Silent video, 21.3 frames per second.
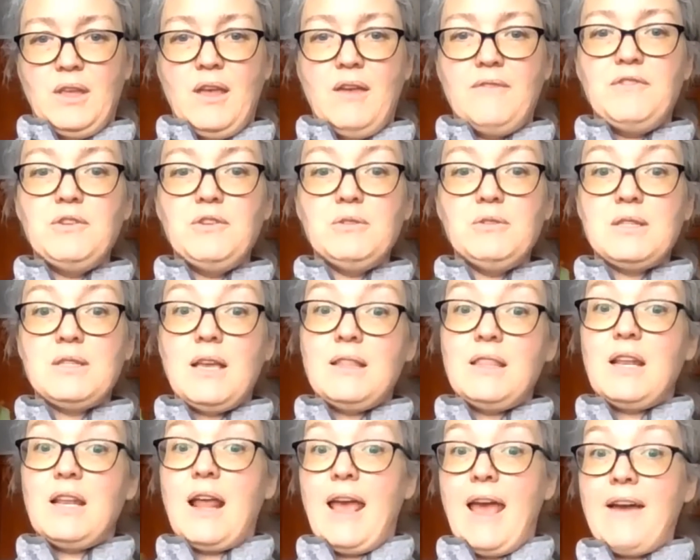If you said
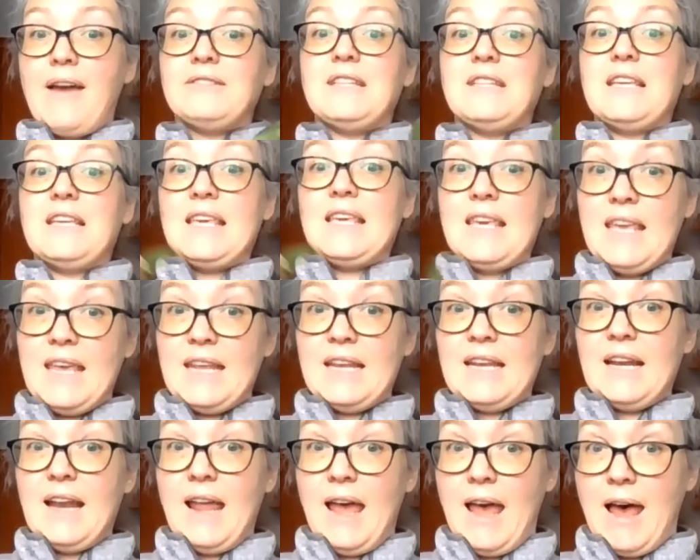that I have to heat
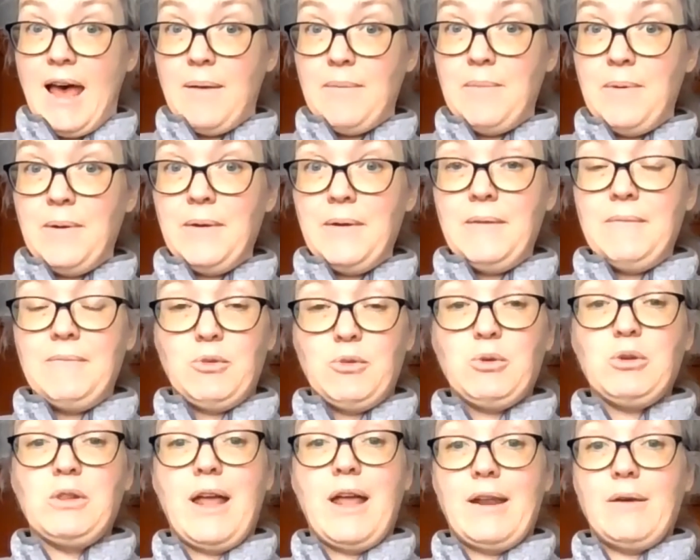it up
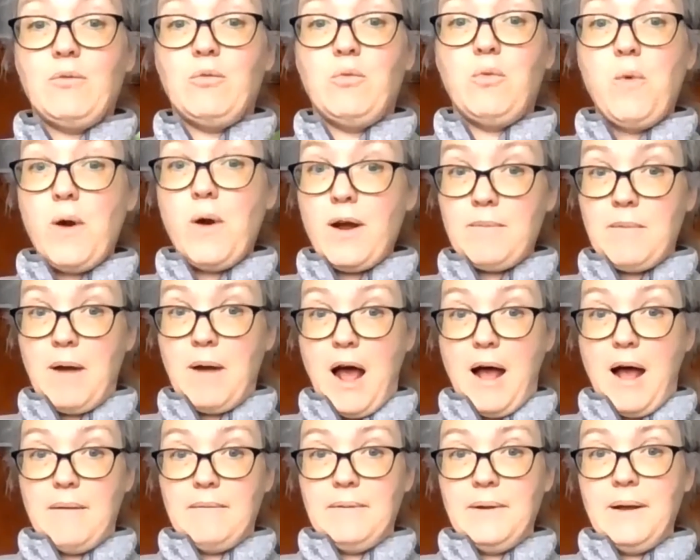or let it warm
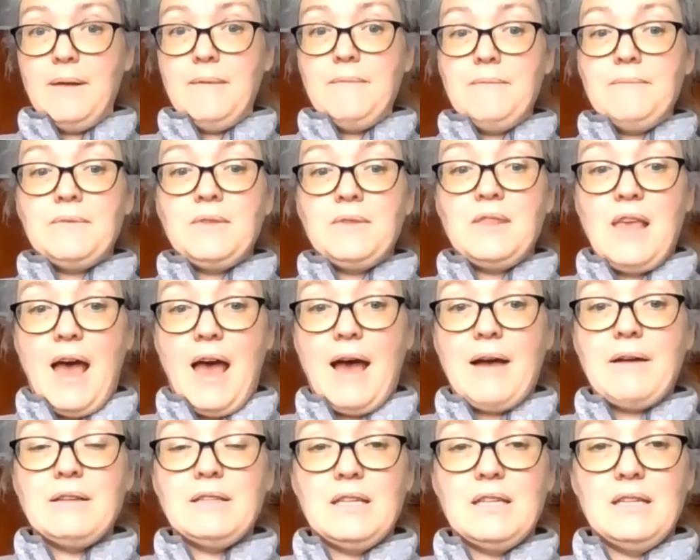up,
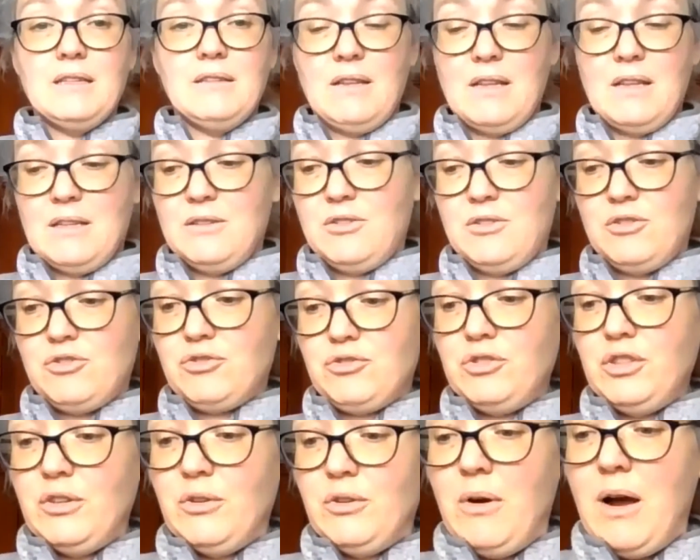that is
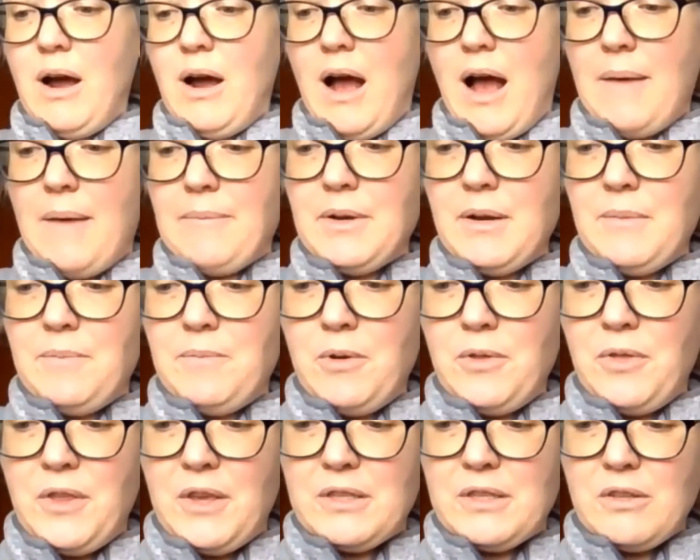true. I'm going to
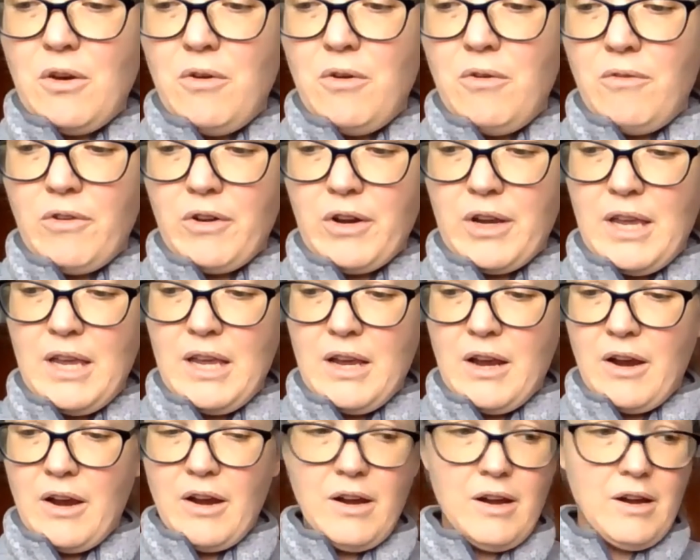put this over
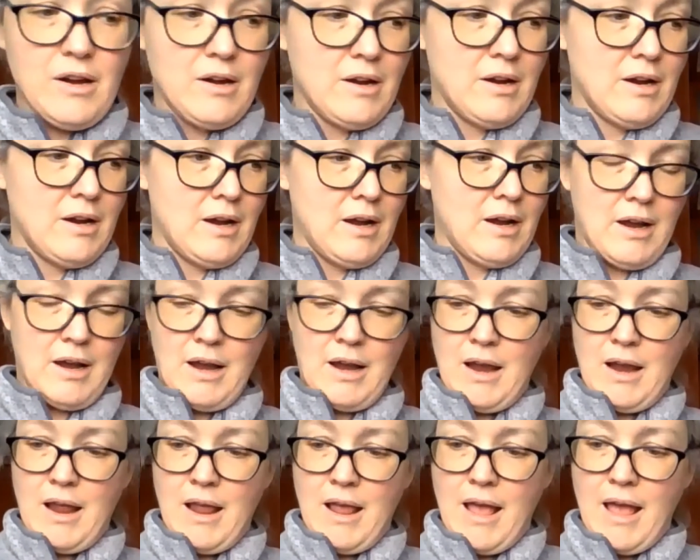here,
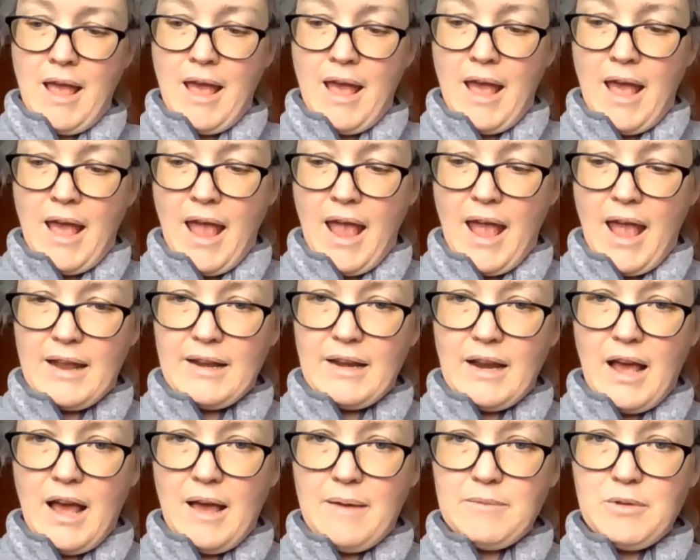and
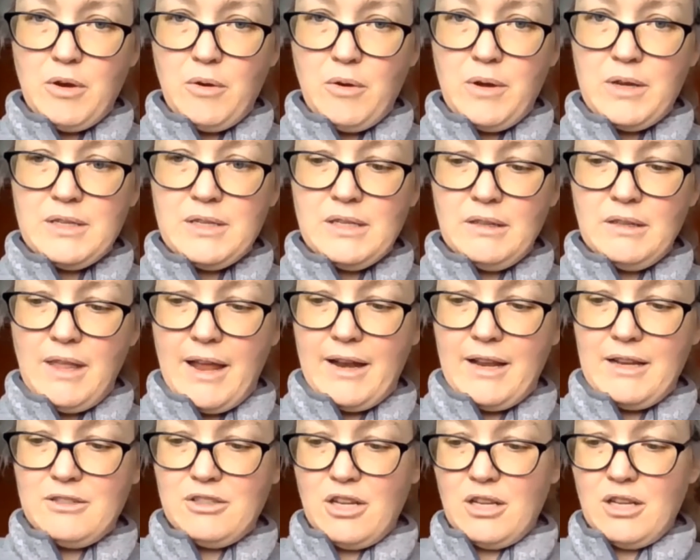I'm going to let
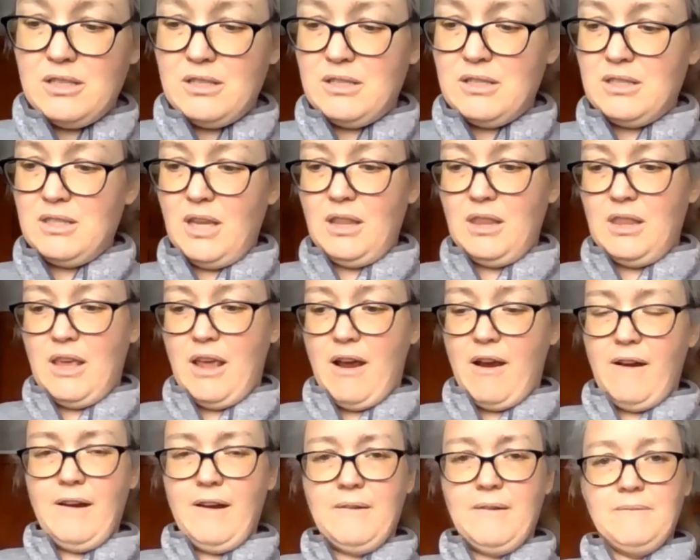it just sit
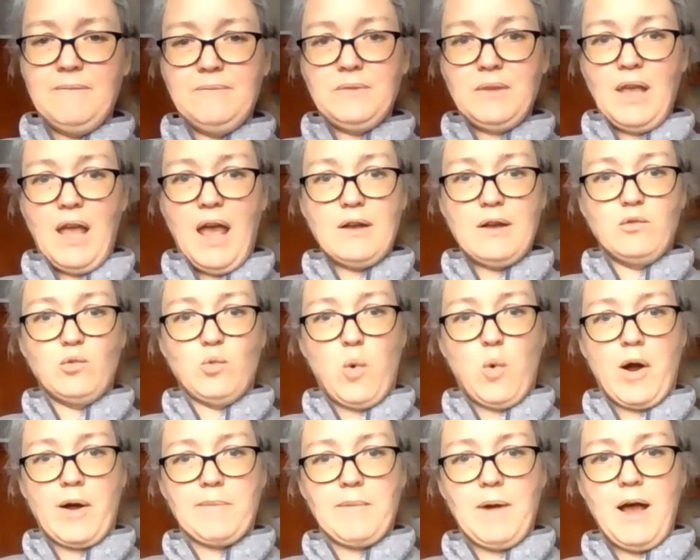there and
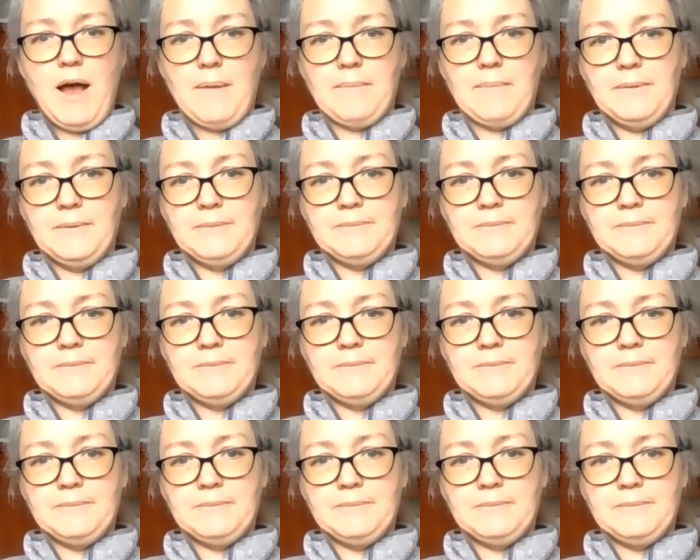warm up.